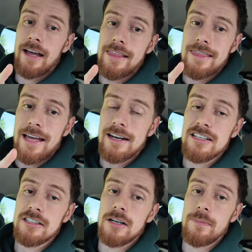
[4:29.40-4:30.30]
And that
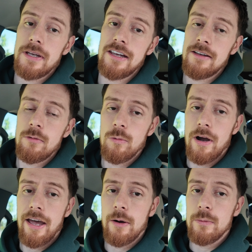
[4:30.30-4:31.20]
is going to be
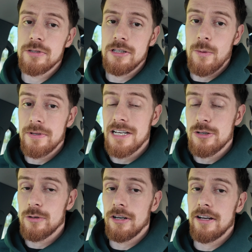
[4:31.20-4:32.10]
what helps your
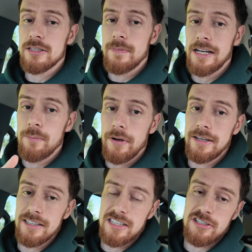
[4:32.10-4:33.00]
potential clients make a
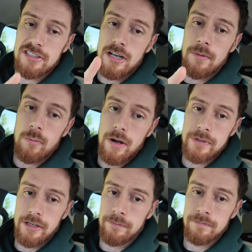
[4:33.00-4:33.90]
buying decision to come and work
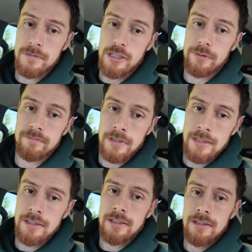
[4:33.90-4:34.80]
with you. So,
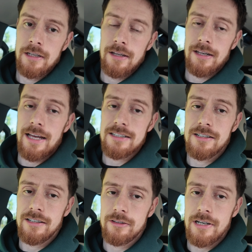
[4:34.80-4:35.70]
alas,
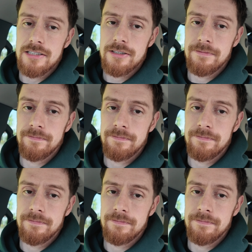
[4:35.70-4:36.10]
I digress.